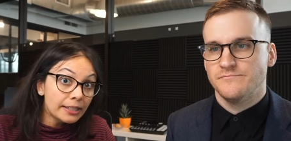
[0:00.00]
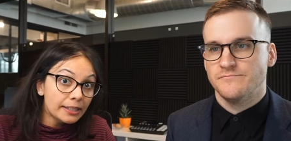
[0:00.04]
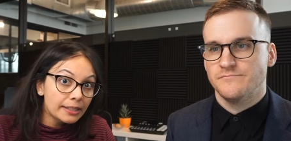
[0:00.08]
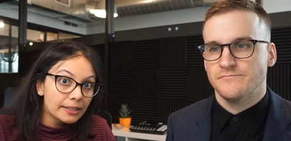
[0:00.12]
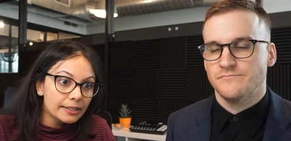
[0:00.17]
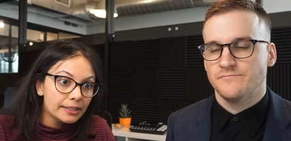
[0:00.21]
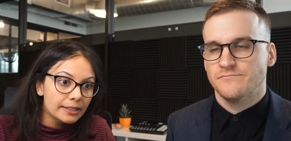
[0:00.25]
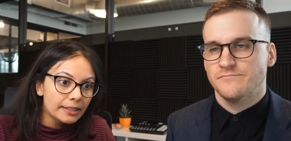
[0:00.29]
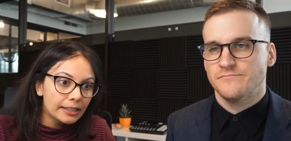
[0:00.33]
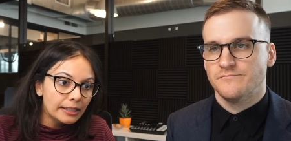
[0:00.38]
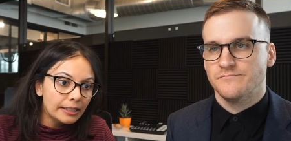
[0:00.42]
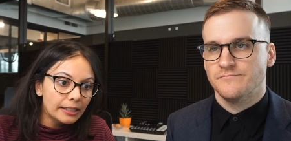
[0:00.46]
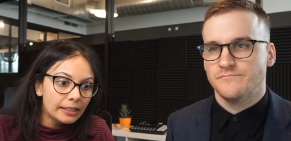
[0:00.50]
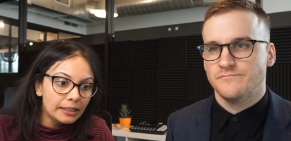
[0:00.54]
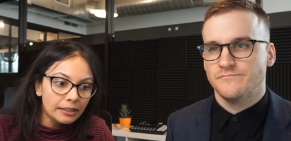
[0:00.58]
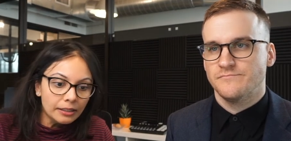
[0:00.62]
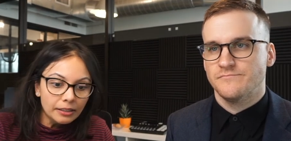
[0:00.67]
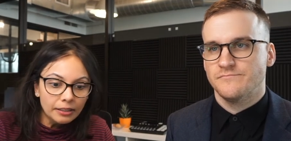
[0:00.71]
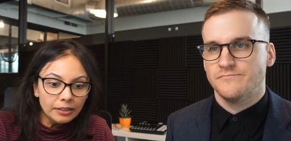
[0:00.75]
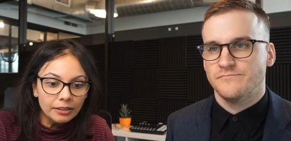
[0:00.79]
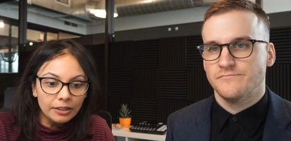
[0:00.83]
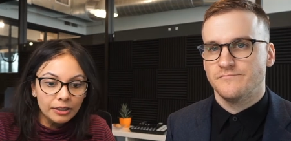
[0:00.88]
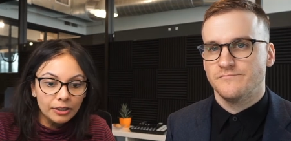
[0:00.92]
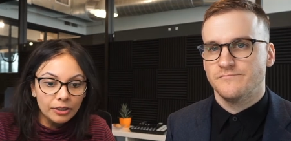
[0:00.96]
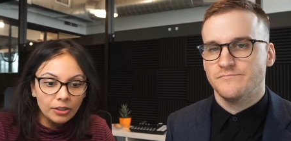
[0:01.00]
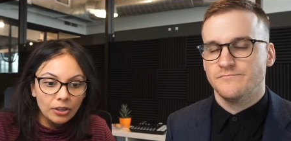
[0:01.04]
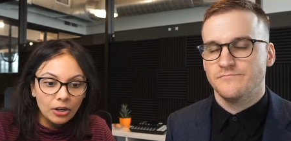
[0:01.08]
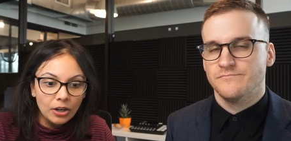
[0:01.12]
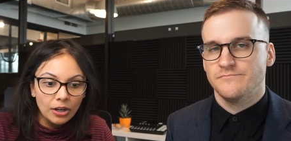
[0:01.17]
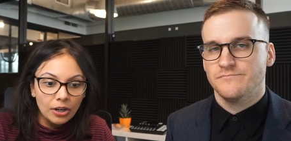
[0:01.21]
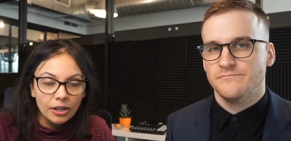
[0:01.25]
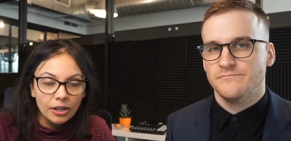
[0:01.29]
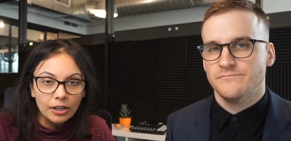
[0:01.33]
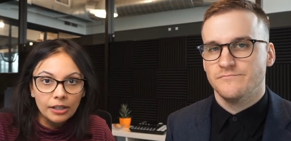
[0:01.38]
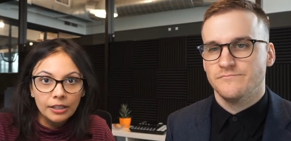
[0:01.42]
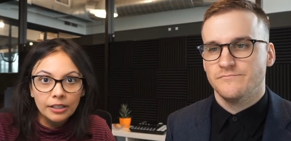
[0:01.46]
Speaker 1: and city, there
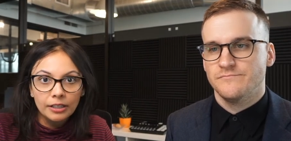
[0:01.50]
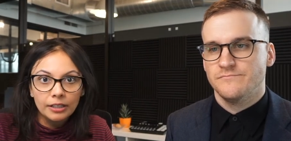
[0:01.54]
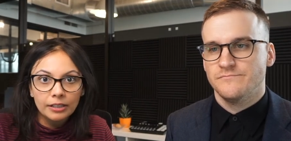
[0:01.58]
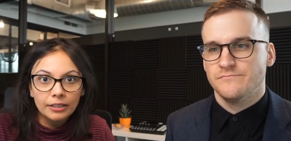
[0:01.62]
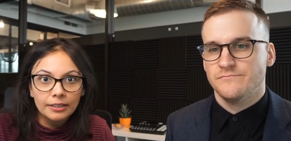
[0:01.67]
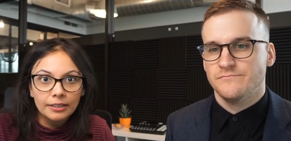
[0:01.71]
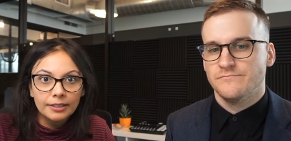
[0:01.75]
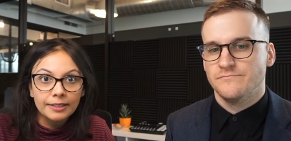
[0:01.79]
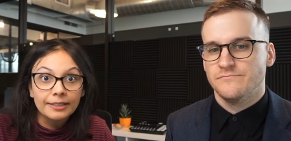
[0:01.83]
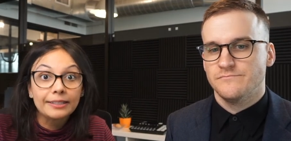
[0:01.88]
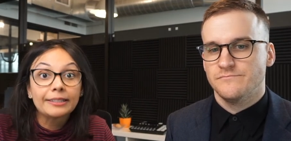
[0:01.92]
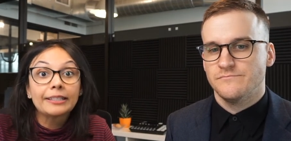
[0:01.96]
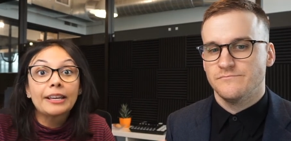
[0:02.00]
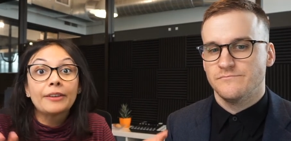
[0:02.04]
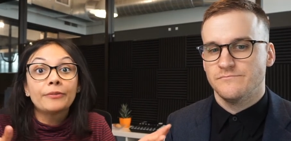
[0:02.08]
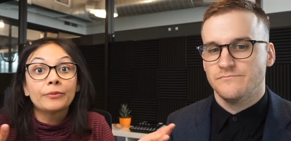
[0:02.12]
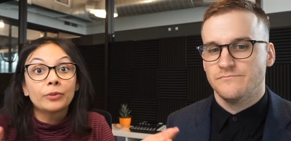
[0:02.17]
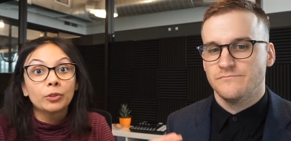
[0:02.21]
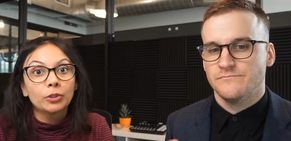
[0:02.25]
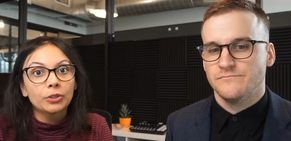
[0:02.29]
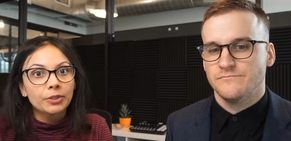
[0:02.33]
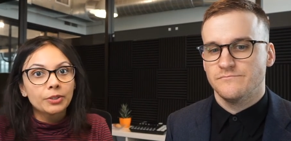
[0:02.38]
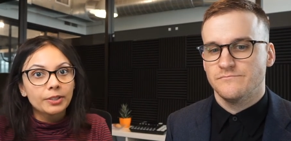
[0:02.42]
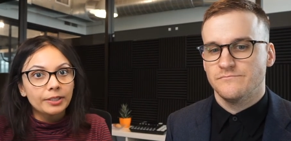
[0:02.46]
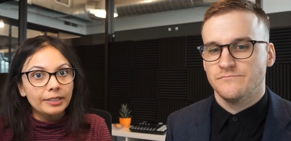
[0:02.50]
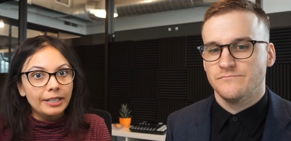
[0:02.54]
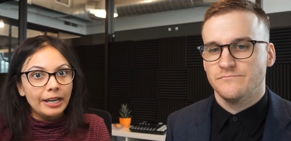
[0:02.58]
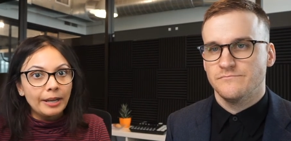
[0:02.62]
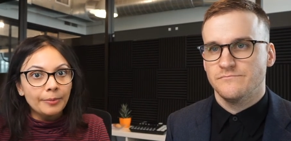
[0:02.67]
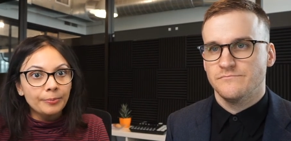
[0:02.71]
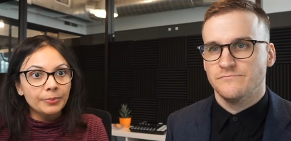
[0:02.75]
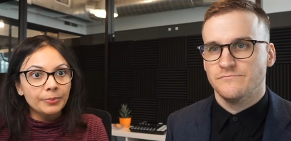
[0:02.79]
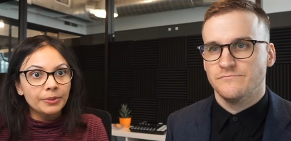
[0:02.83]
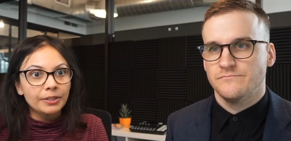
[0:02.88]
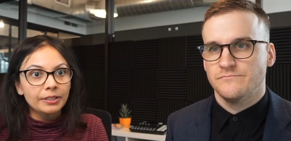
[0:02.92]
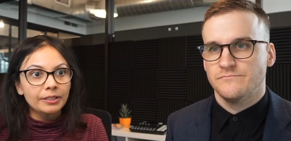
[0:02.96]
are several
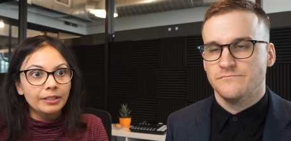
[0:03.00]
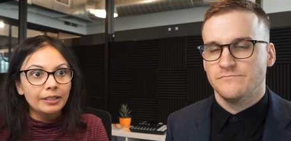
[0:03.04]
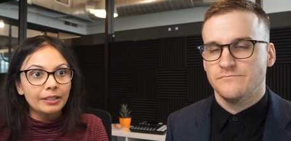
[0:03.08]
steps.